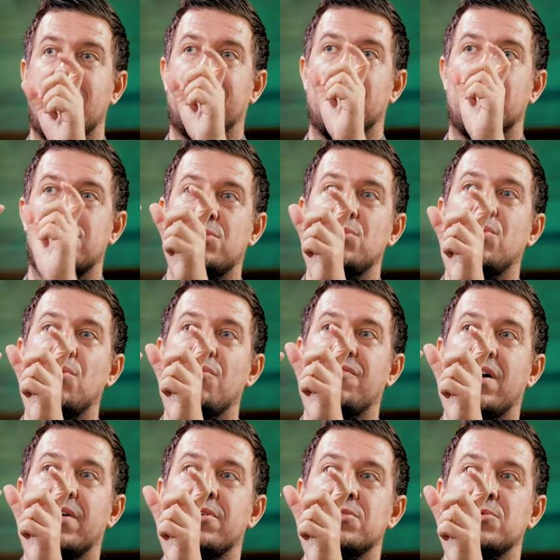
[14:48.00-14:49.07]
if there are two
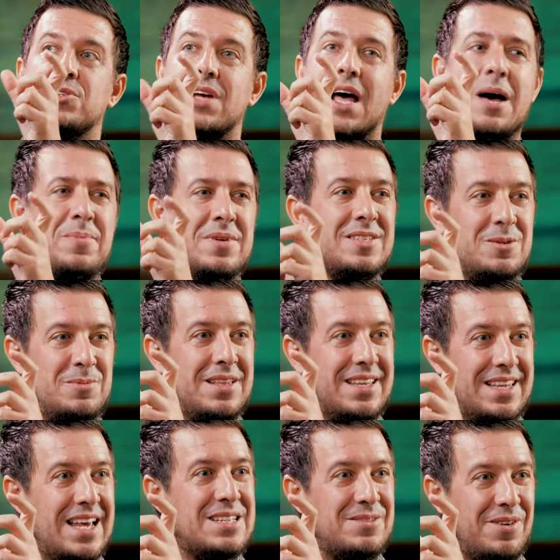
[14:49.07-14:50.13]
co-founders, which happens to be the
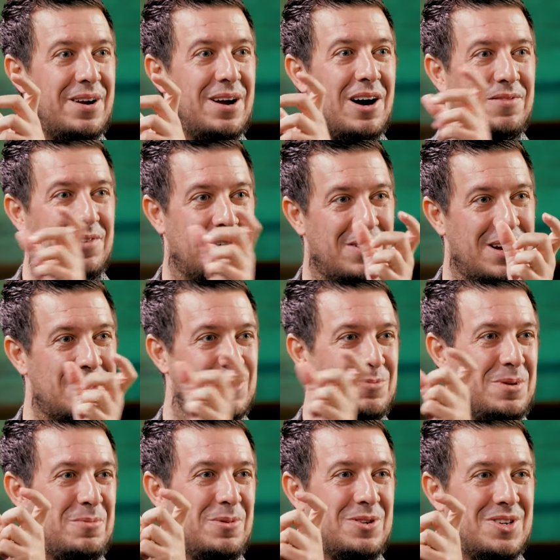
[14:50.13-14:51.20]
case very often, right? Two
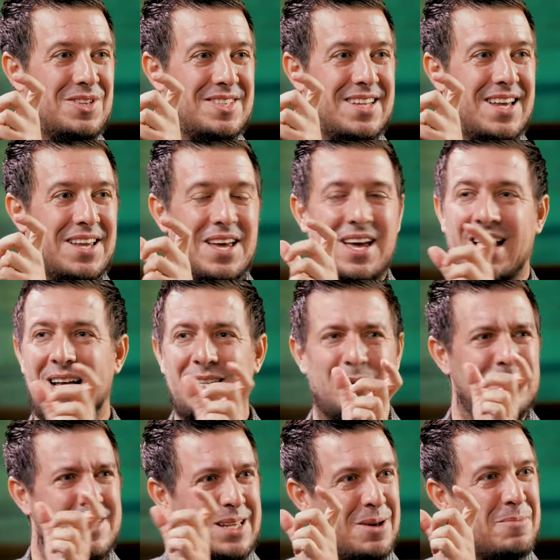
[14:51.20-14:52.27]
people just like it's
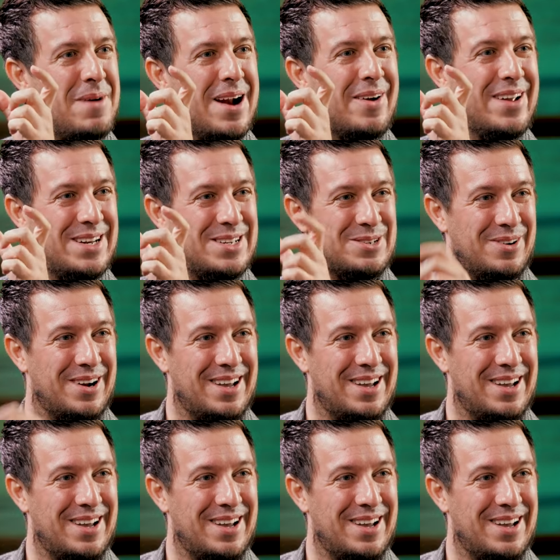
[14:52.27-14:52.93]
almost like a marriage,